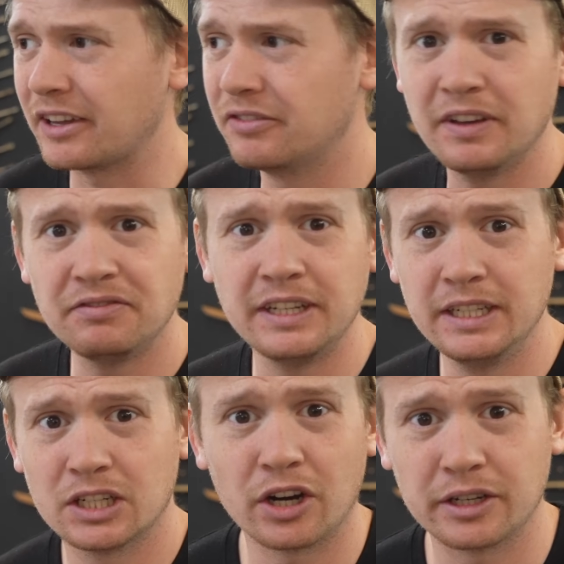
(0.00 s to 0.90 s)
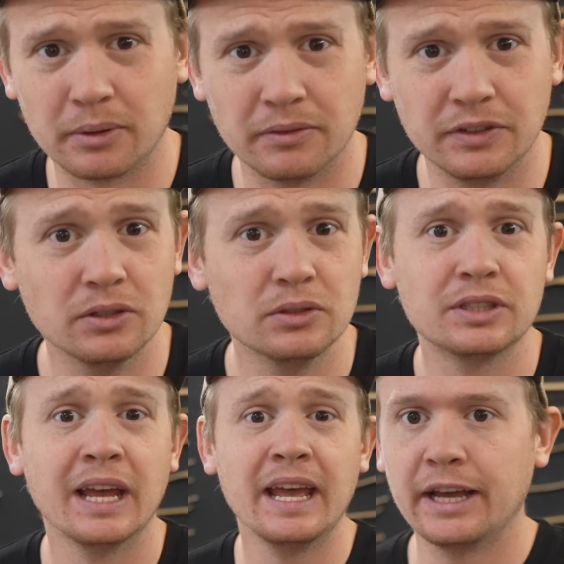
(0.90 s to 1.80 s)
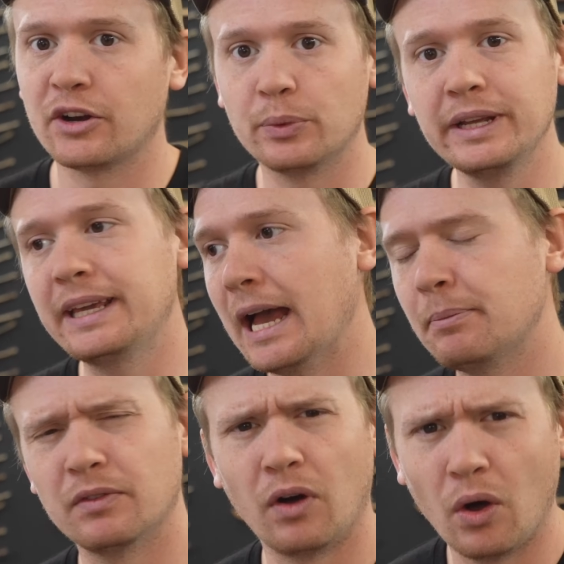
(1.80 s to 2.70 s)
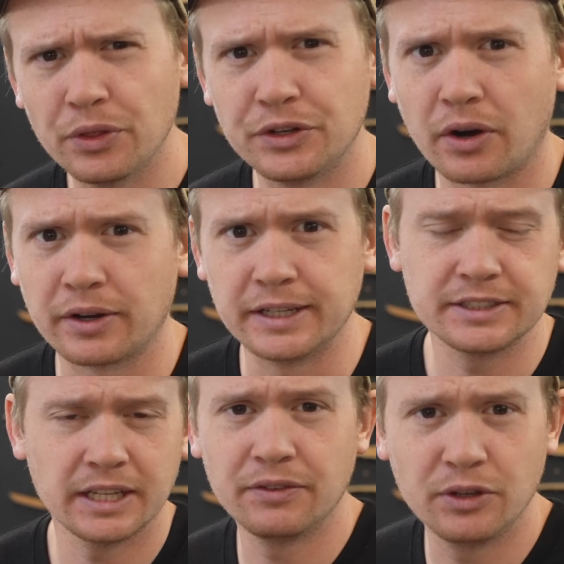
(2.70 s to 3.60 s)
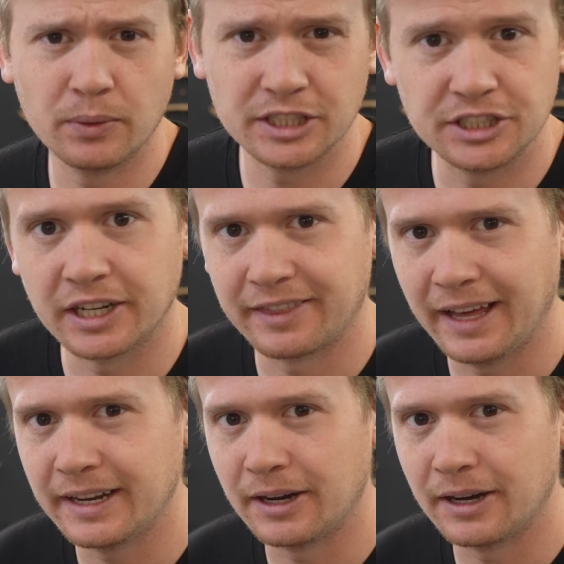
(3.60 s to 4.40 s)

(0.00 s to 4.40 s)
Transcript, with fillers: like 15 target reviews and a recap of all the targets if you want to check that